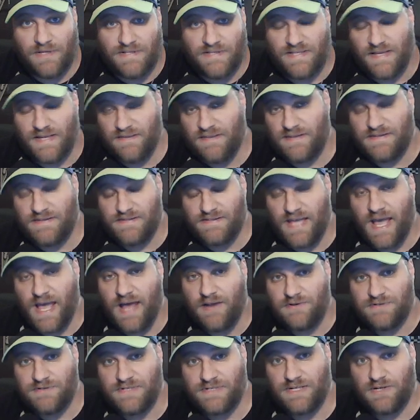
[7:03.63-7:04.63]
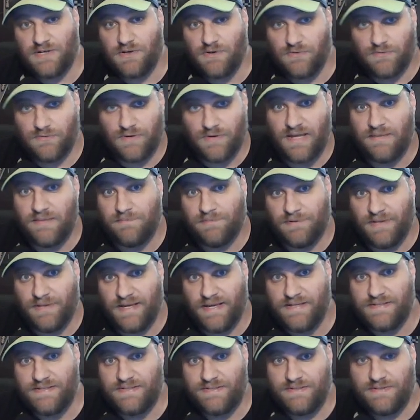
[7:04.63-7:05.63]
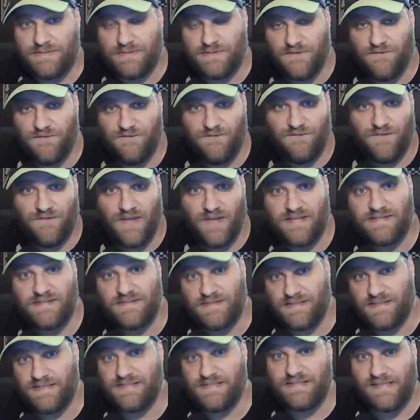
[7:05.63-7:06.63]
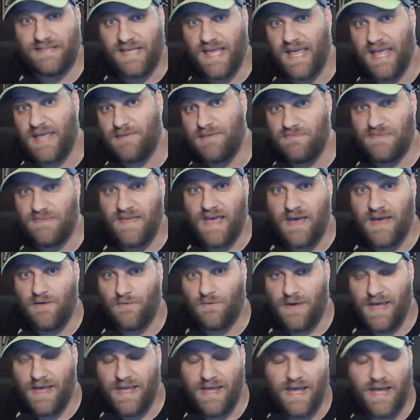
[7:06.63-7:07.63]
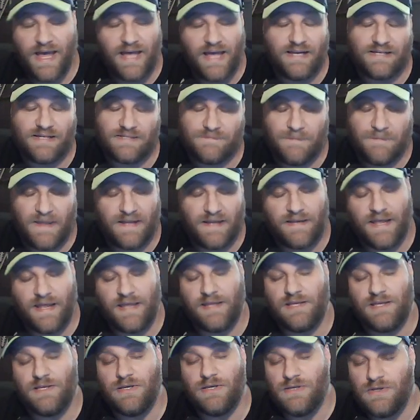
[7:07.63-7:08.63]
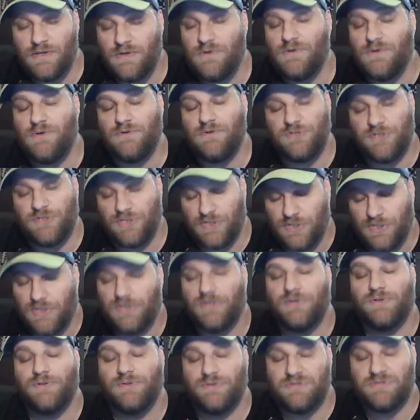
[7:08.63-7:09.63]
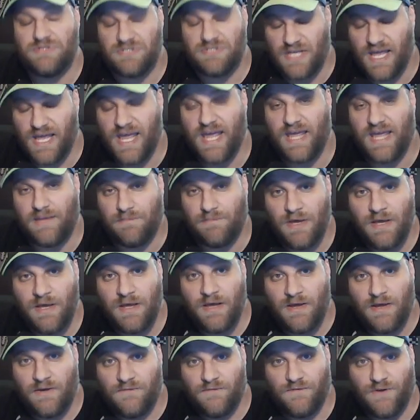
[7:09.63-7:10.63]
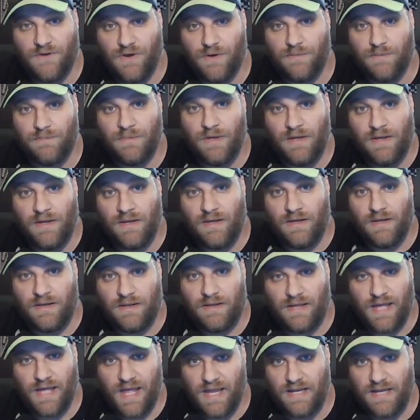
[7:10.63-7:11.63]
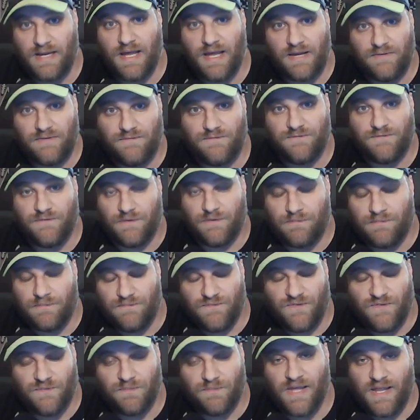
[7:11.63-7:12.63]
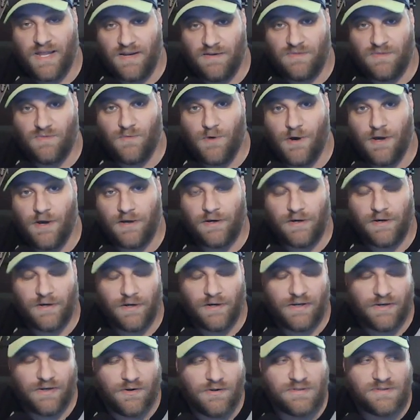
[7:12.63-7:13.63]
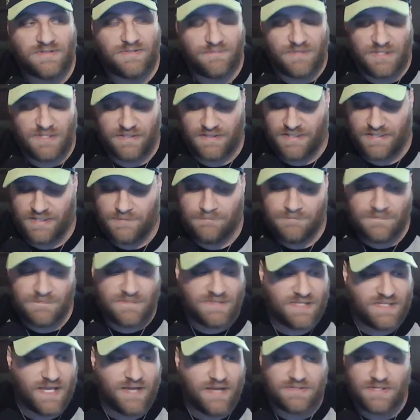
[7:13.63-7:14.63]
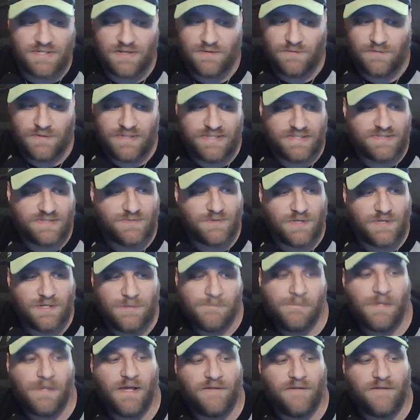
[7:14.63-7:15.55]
I think Seattle's in a great place to face this game that way. I'd expect a huge, huge game from K-9, from Kenneth Walker, and ultimately, Seattle's going to win this one.